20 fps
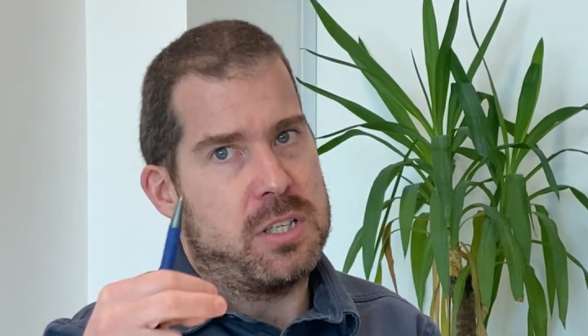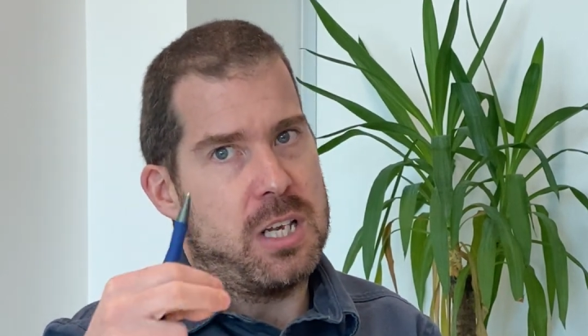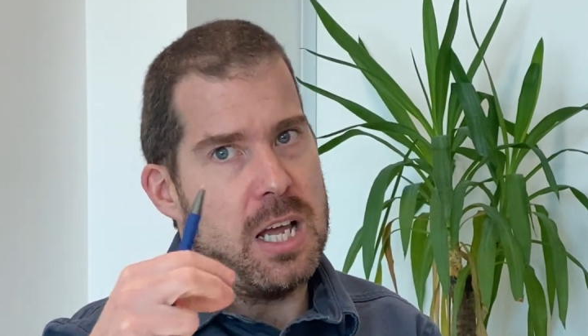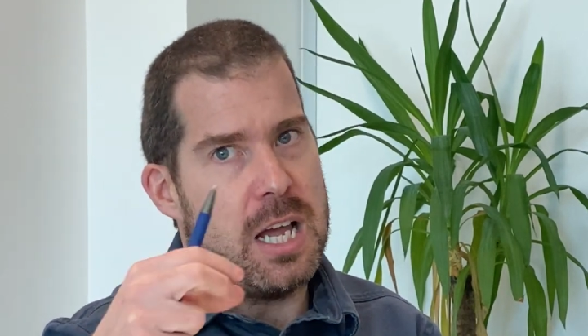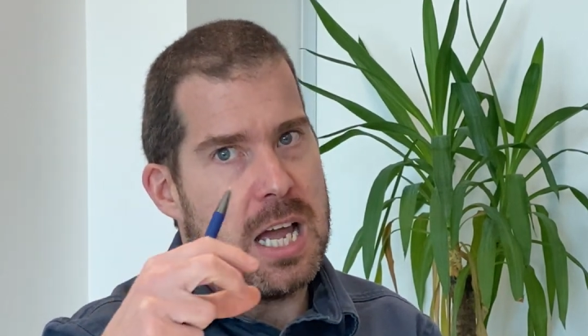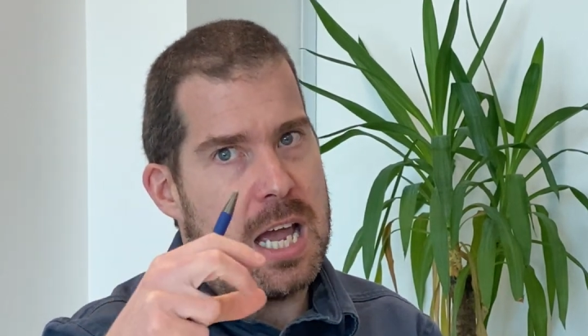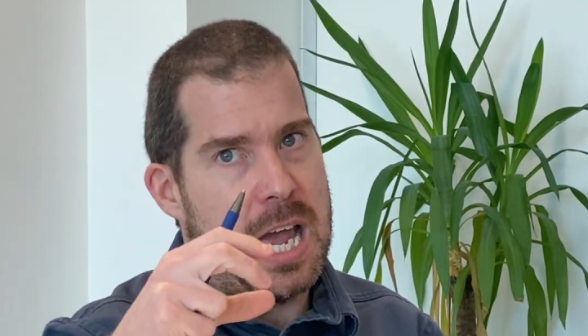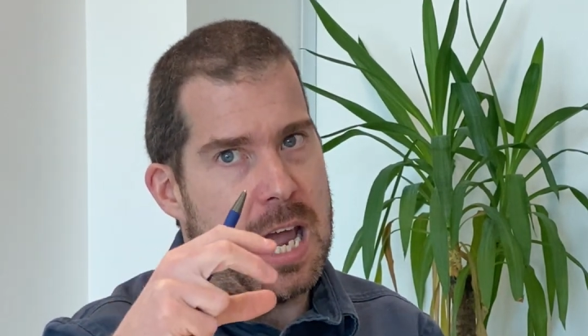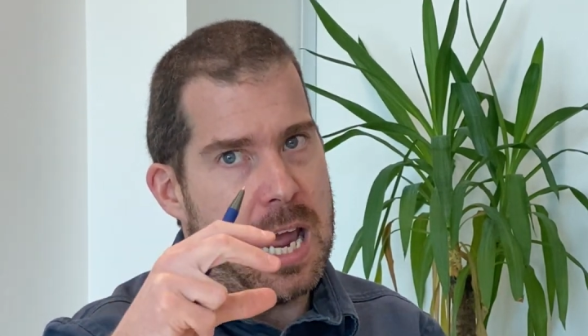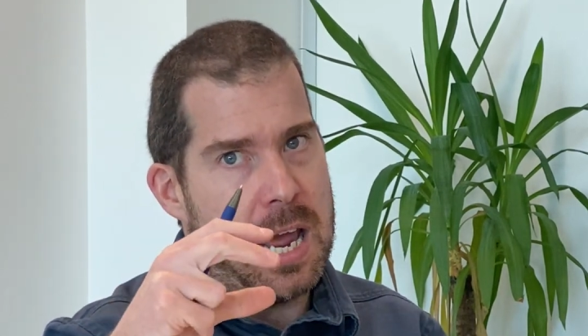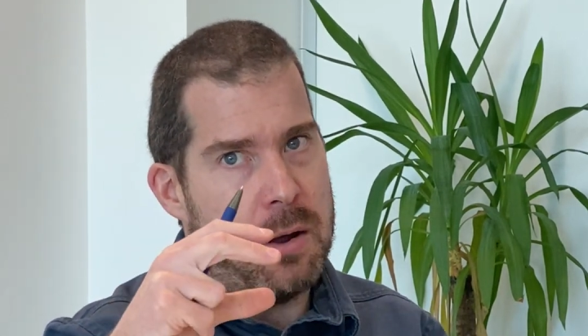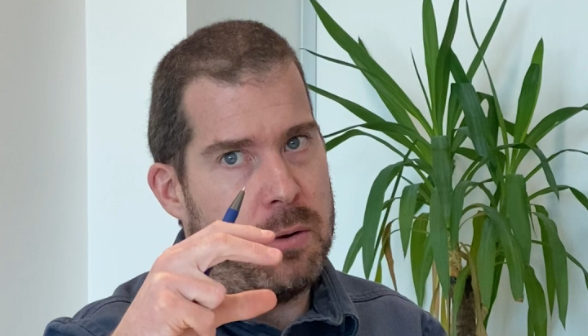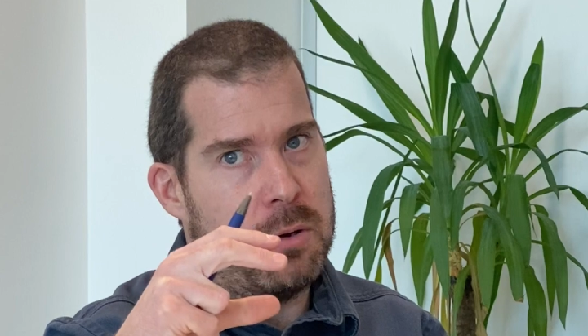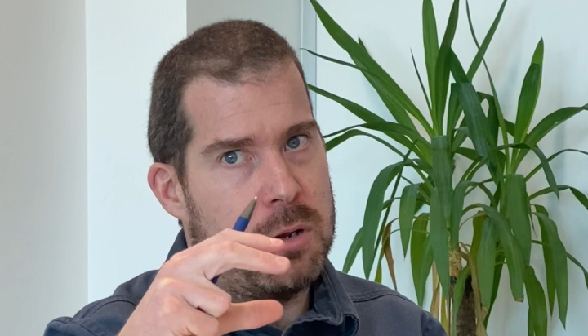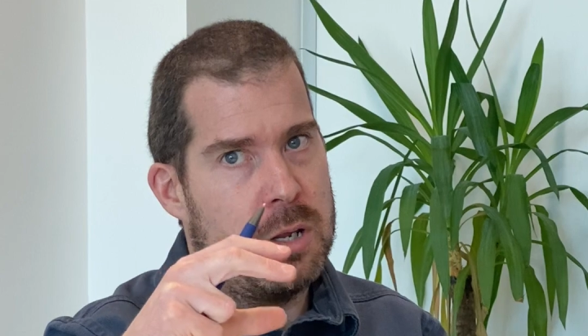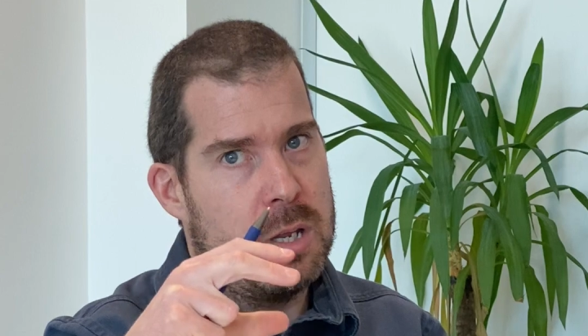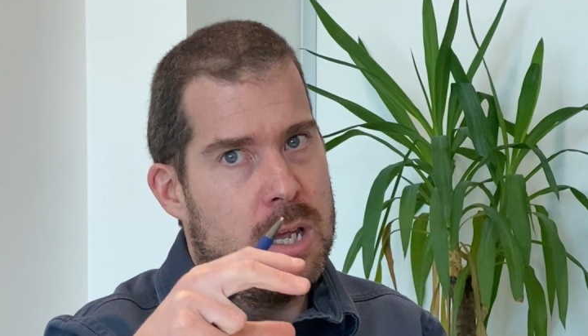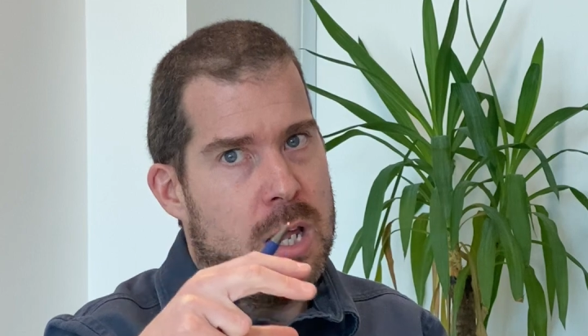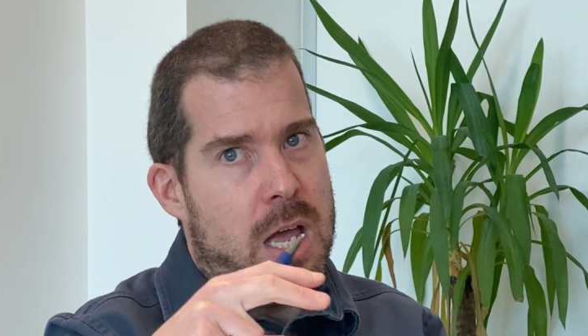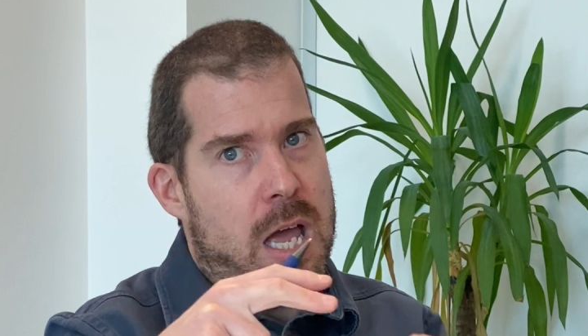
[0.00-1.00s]
like
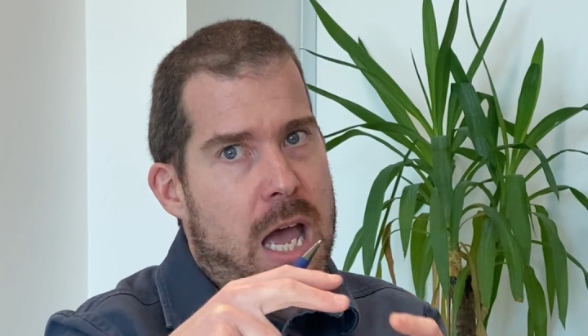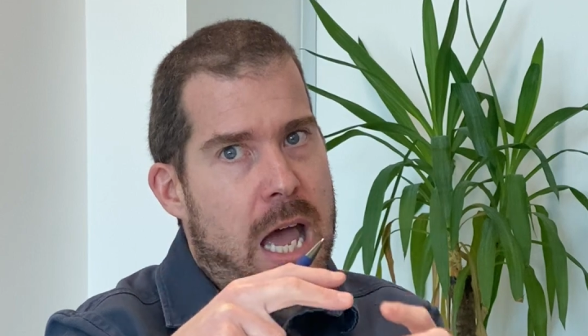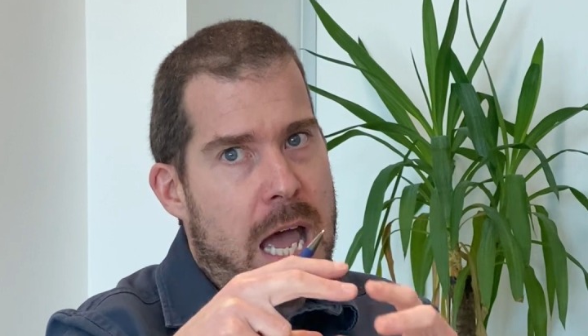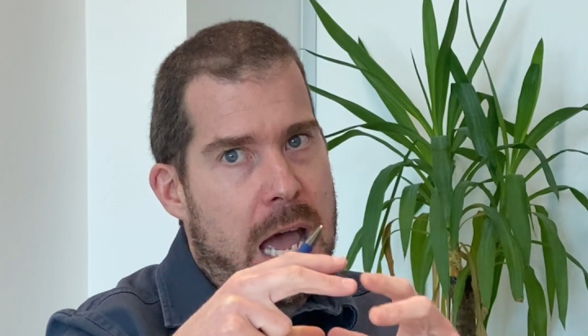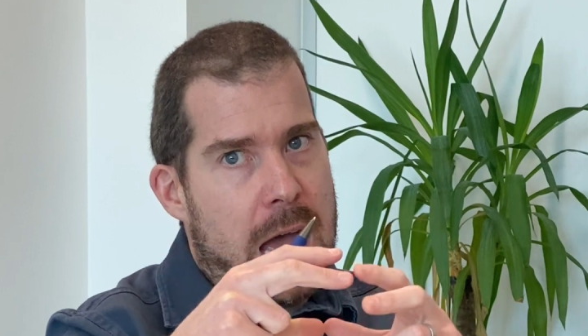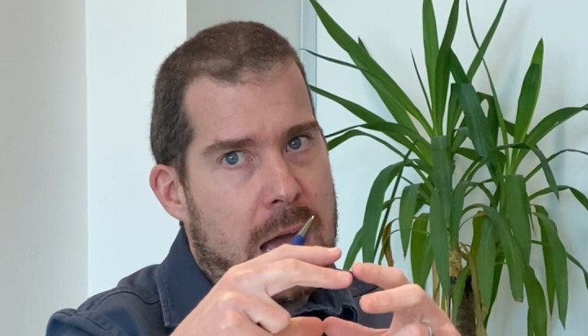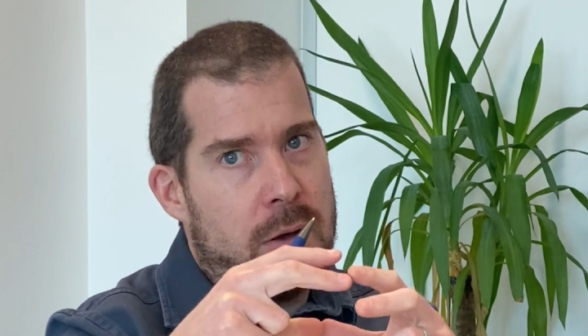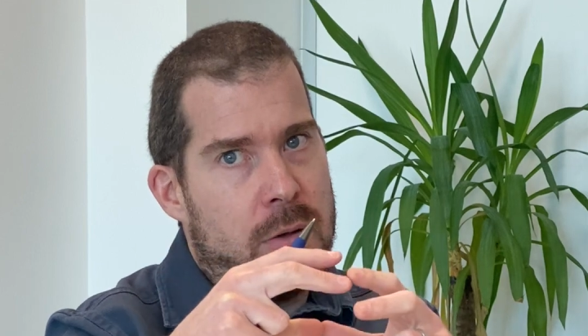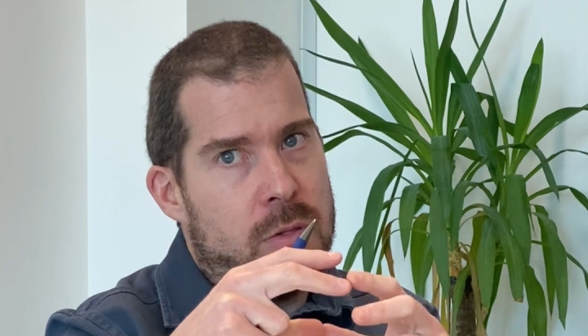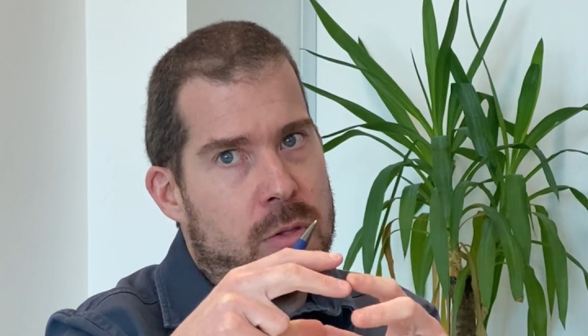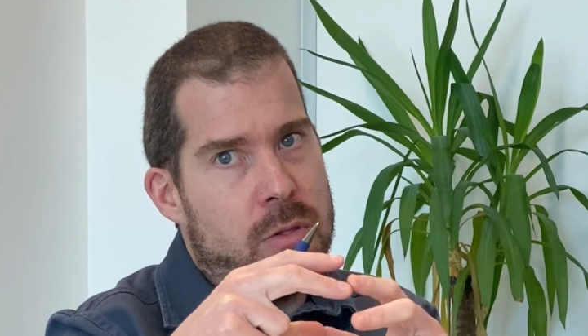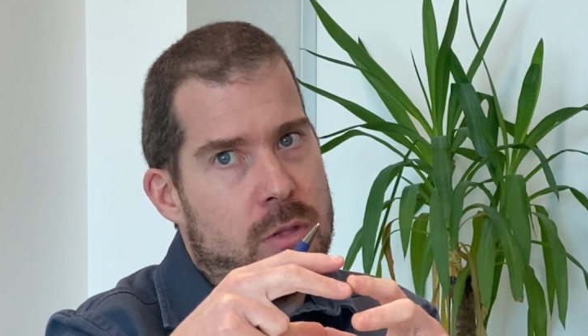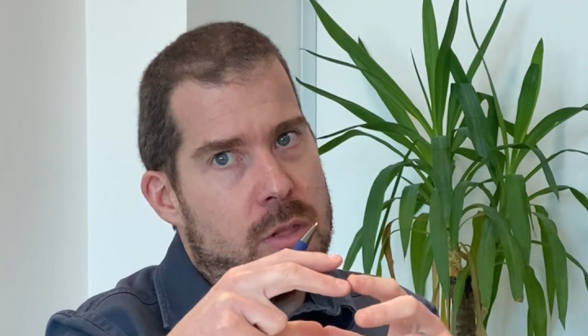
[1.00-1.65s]
how